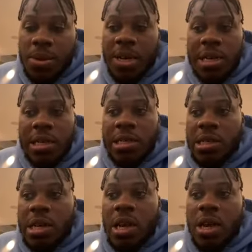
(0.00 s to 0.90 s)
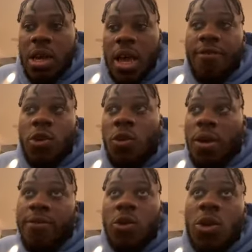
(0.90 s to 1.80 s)
because if you
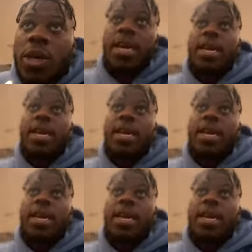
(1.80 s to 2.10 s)
look